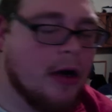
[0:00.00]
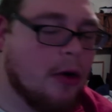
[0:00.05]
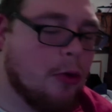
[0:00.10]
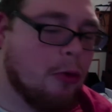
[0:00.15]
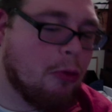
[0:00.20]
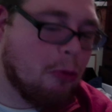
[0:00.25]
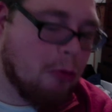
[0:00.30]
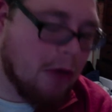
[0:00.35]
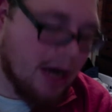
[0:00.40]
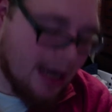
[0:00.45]

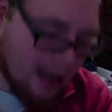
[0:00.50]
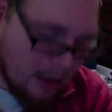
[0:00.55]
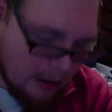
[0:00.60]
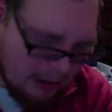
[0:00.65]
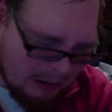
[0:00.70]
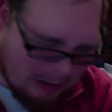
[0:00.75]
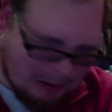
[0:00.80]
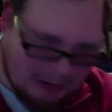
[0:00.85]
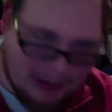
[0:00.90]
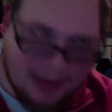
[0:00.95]

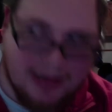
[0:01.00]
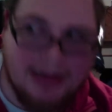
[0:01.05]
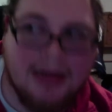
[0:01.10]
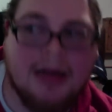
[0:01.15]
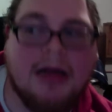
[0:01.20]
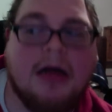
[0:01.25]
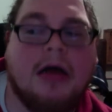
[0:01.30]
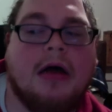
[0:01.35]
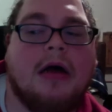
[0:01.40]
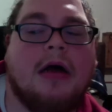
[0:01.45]
Well,
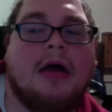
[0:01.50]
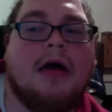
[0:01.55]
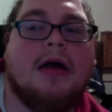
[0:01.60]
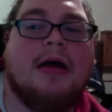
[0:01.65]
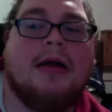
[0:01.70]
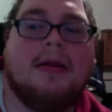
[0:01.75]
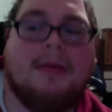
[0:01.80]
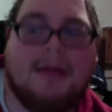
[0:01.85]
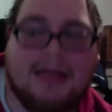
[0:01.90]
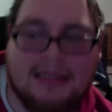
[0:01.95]

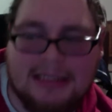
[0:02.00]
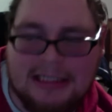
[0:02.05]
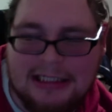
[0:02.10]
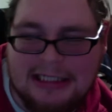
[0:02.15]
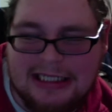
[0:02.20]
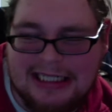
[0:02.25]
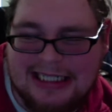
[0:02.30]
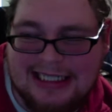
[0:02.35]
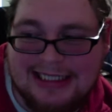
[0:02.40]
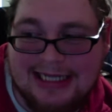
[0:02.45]
let's
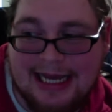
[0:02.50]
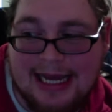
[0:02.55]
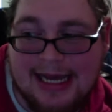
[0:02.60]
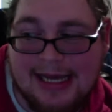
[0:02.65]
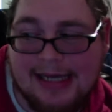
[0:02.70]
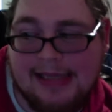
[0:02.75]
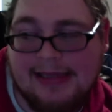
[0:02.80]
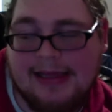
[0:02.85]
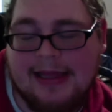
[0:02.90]
just say